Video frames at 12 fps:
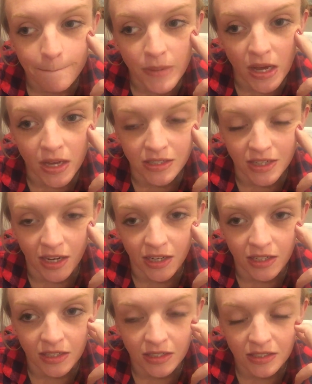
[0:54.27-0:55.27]
But
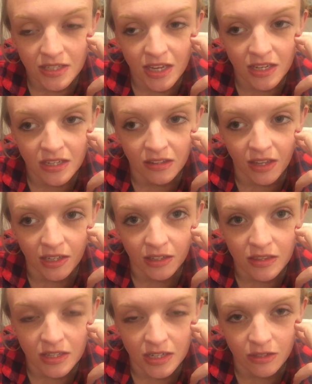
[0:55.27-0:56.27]
I tend to
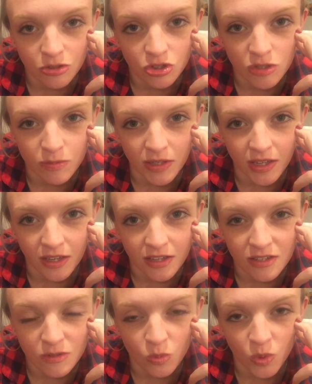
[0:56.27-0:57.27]
like the needles just
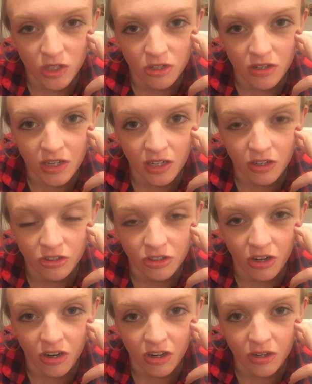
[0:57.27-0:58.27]
because when you're knitting on
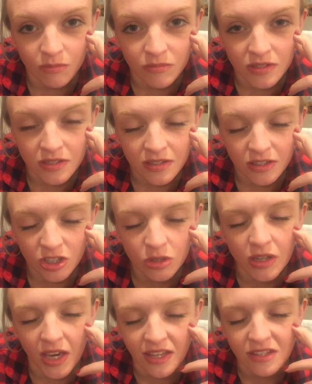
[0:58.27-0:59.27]
your arms, you
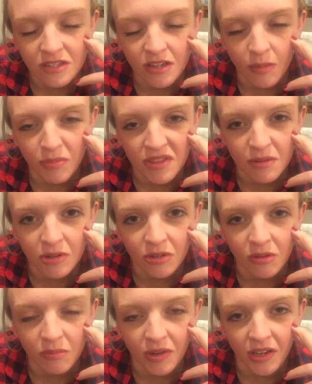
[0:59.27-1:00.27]
can stop in the
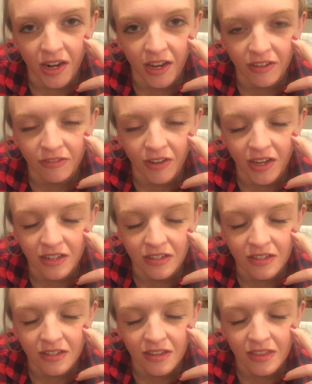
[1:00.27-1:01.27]
middle, but I find
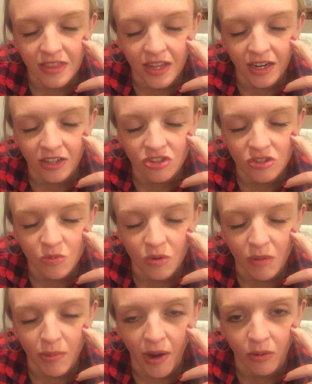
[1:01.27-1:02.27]
that I just
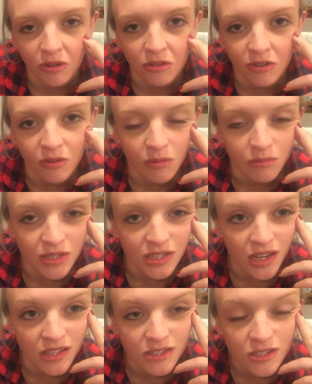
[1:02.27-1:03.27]
want to power through and be
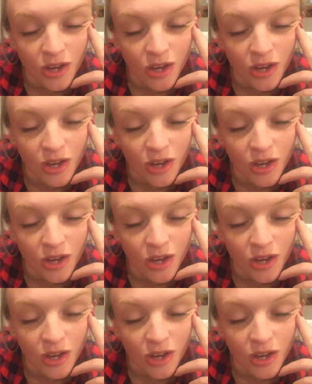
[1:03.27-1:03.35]
done.